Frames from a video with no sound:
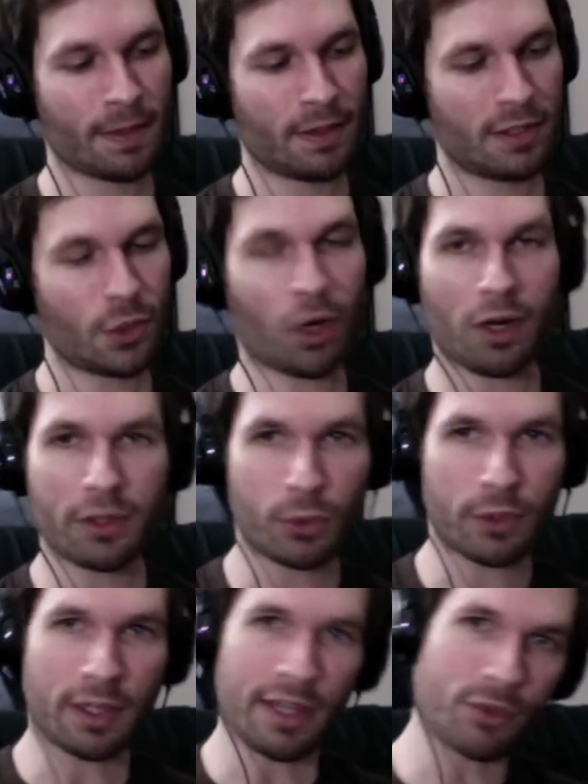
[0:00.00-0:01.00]
You
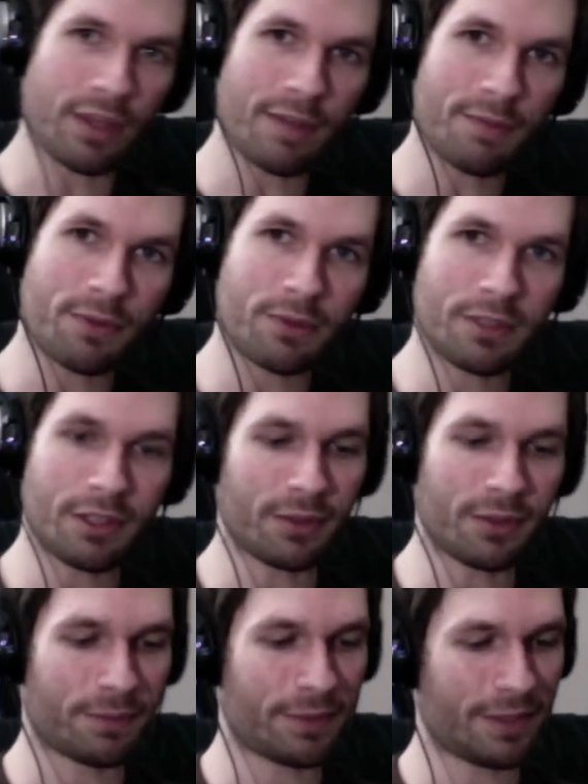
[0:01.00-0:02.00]
hardcore guys will have,
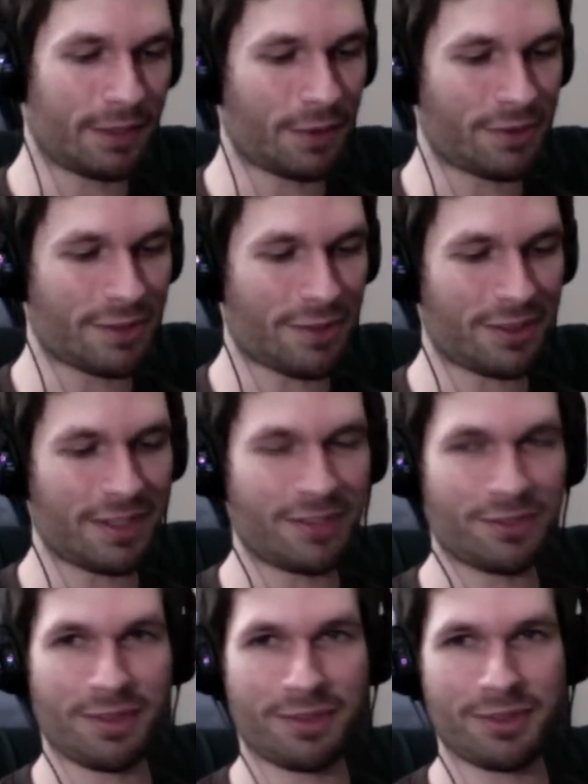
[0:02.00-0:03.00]
what was it,
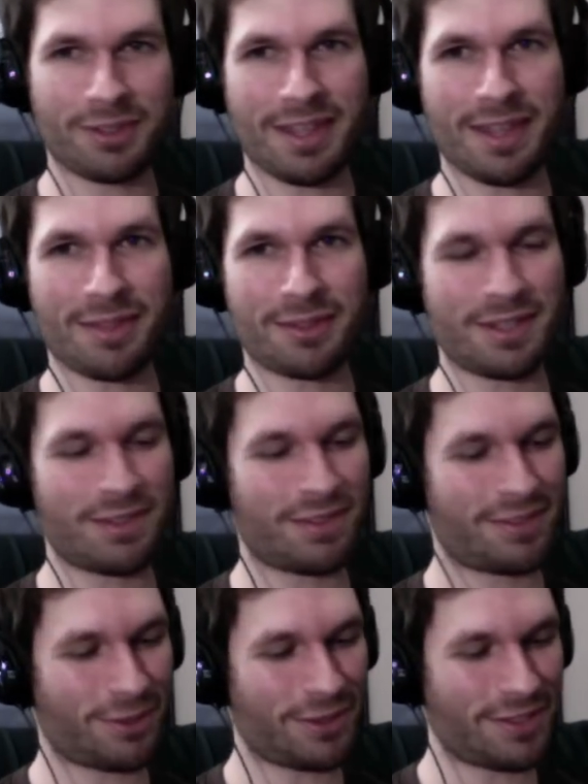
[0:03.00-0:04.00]

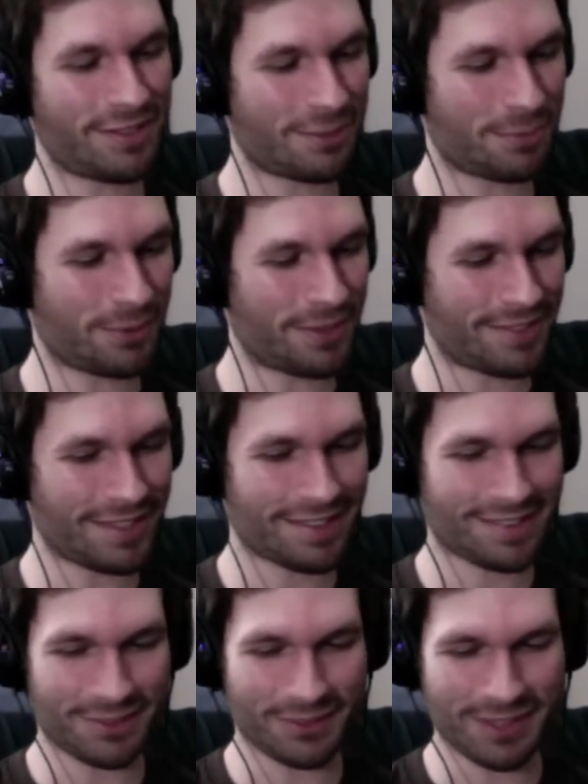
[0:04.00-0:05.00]

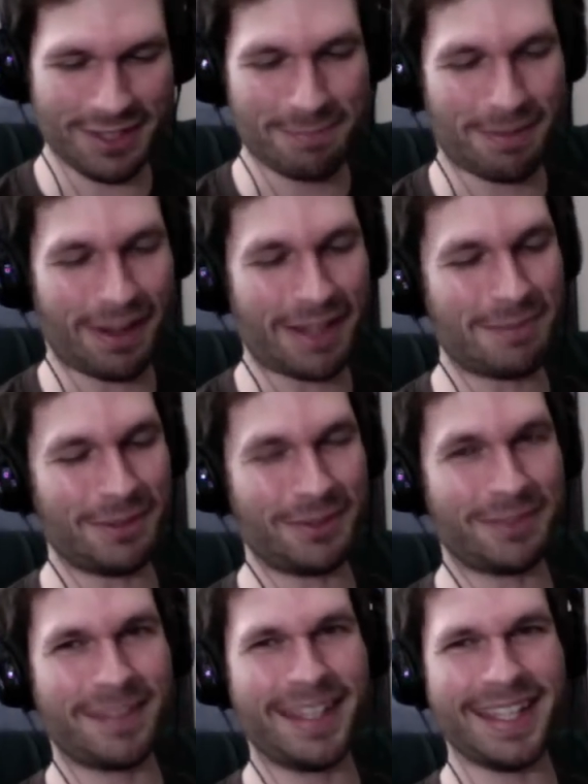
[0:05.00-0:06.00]
36.6 or whatever baud
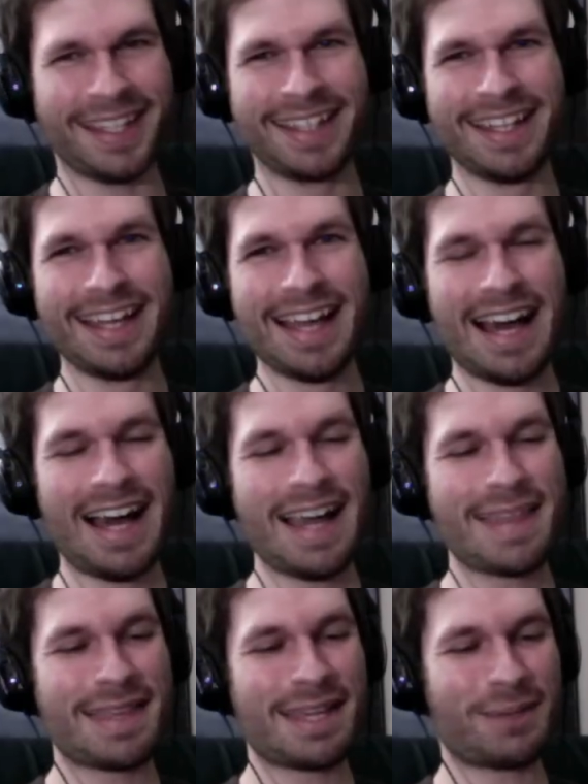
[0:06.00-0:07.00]
modem.
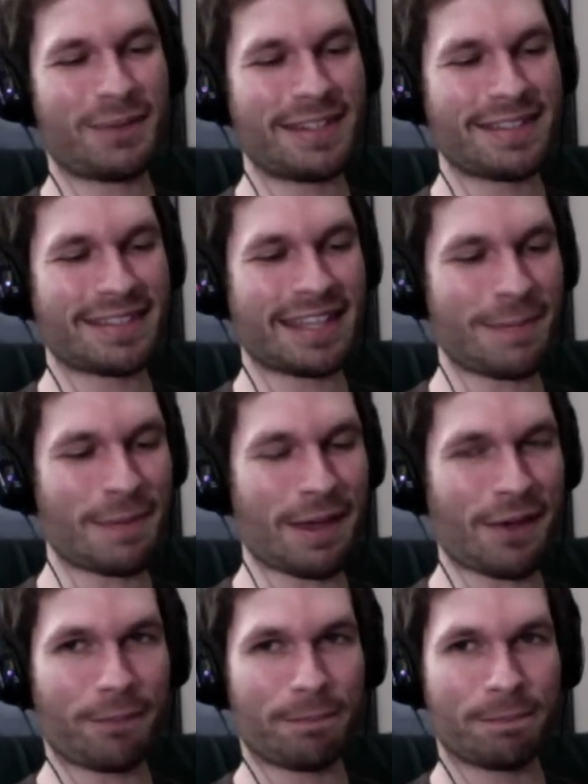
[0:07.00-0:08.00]
I think when this came
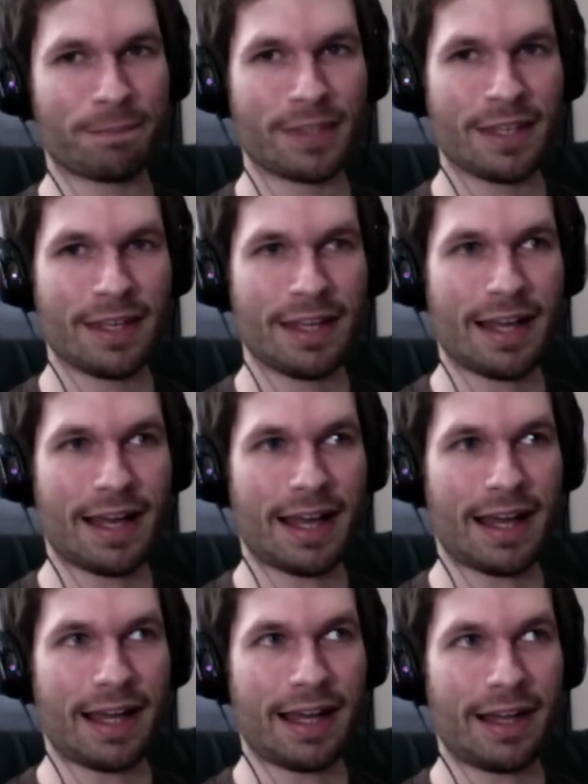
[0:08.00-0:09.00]
out,
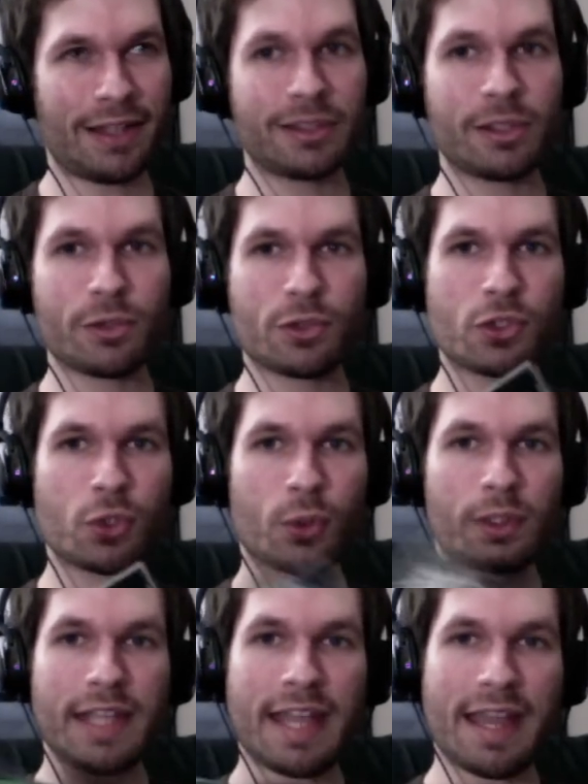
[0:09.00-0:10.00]
a little
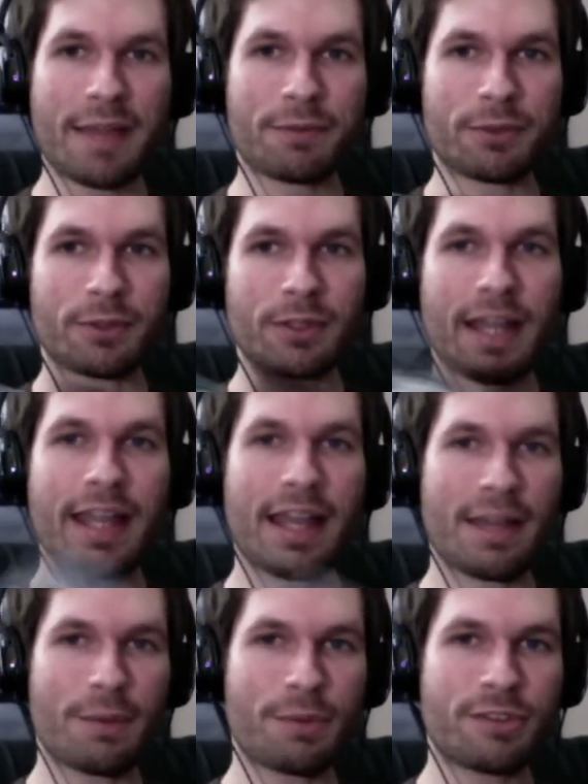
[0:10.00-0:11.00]
shortly after,
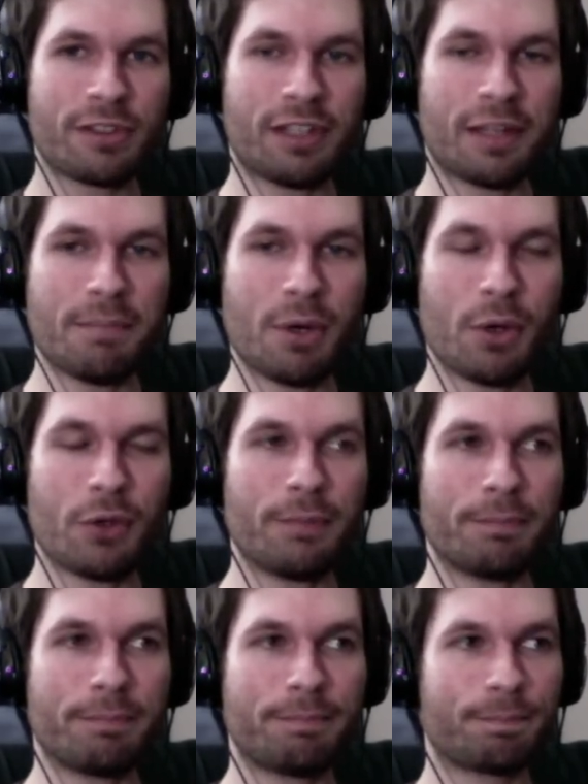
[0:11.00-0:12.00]
I was still on
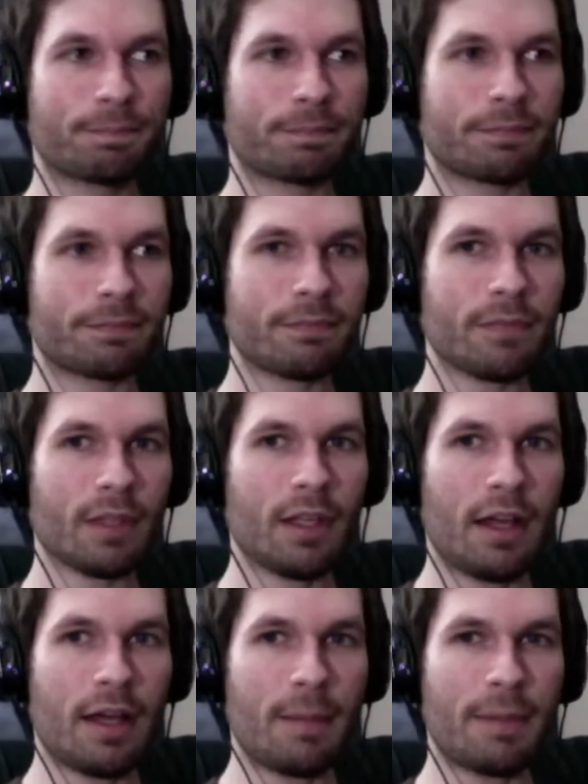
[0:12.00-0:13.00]
modem,
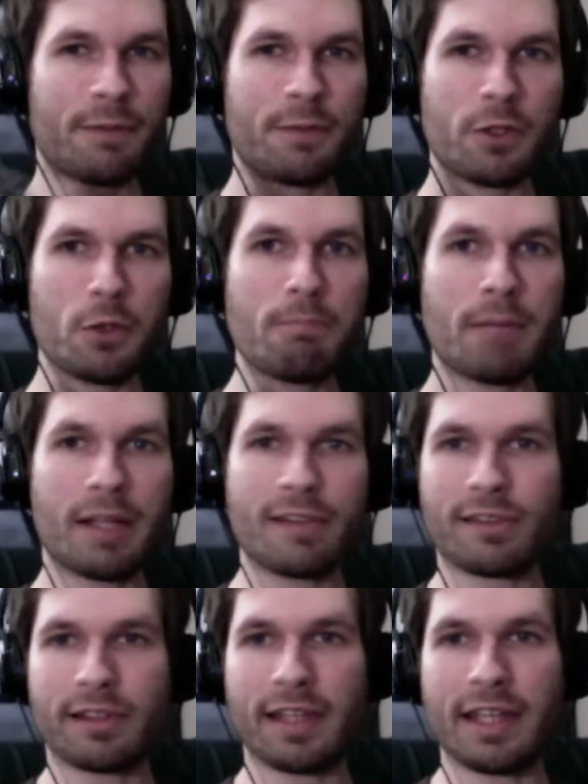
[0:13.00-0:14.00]
but a few
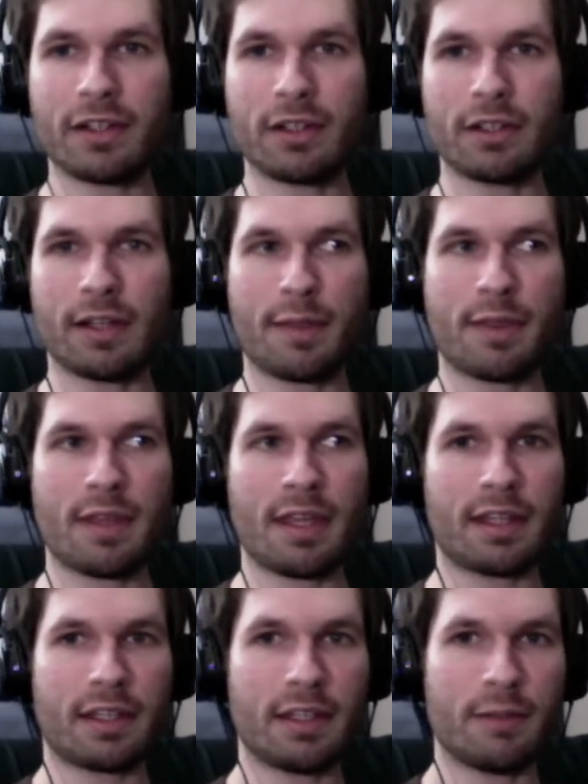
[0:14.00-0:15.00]
months later, I
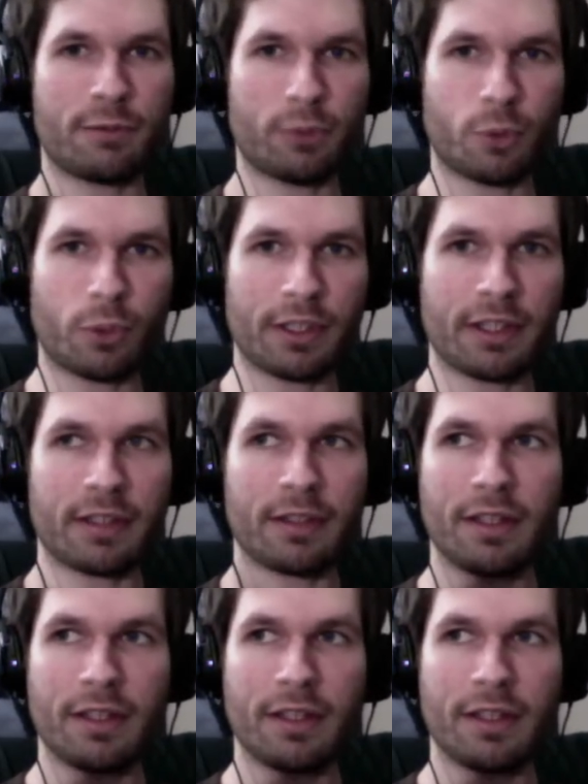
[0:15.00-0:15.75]
think in Florida,